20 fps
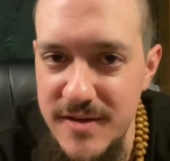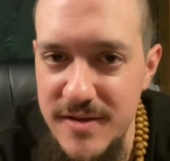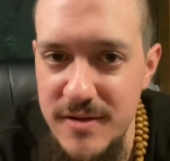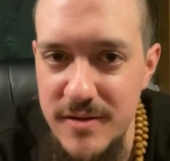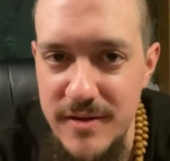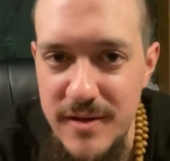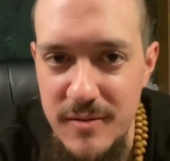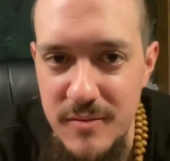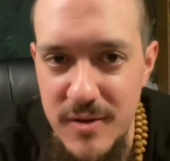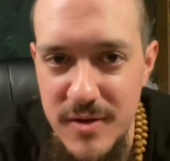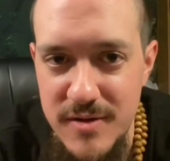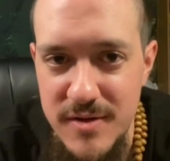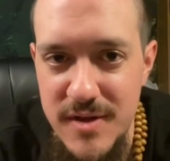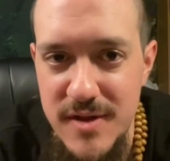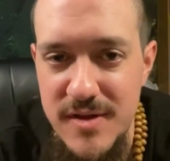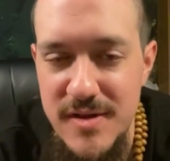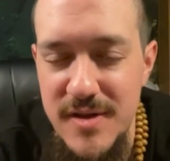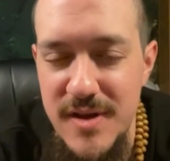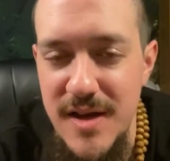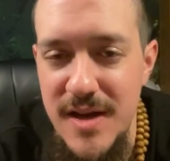Do they want
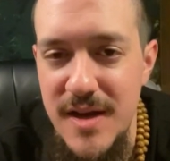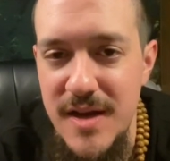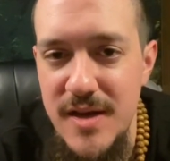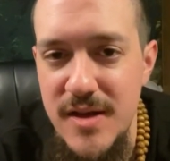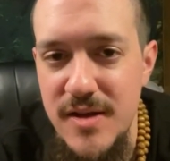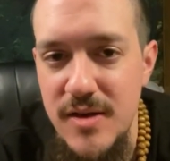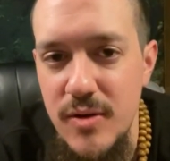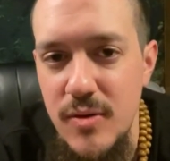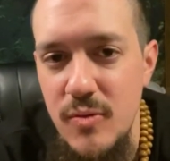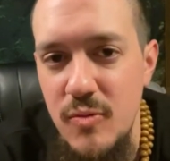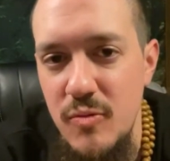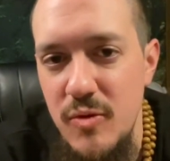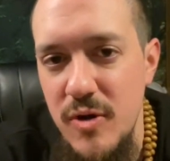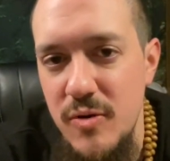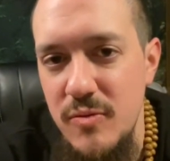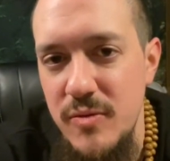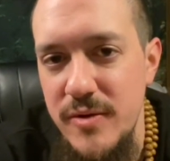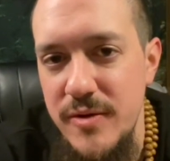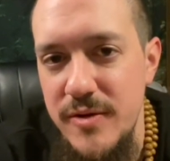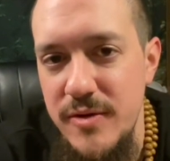this? And what
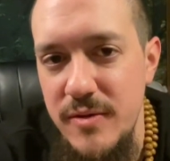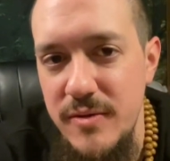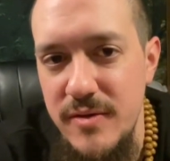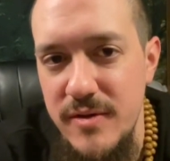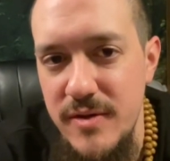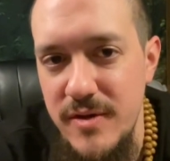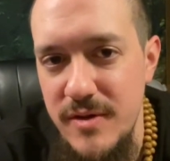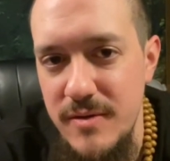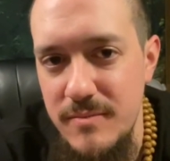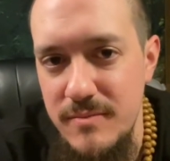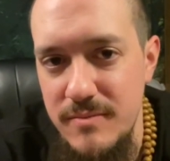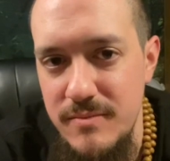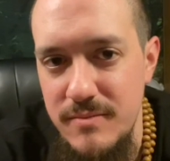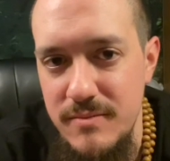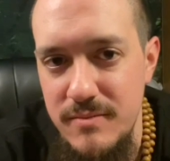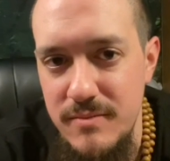will it do to them?